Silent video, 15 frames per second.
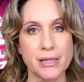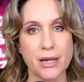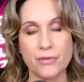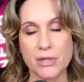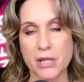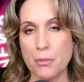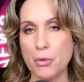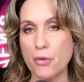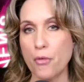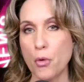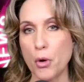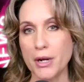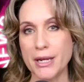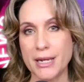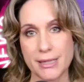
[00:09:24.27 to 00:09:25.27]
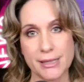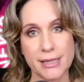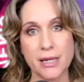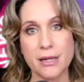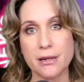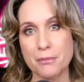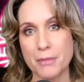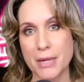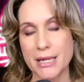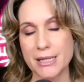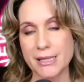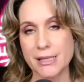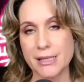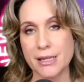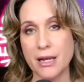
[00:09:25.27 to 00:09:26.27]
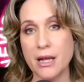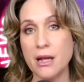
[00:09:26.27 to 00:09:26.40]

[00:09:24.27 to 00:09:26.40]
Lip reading: I've said before, he's hit and miss.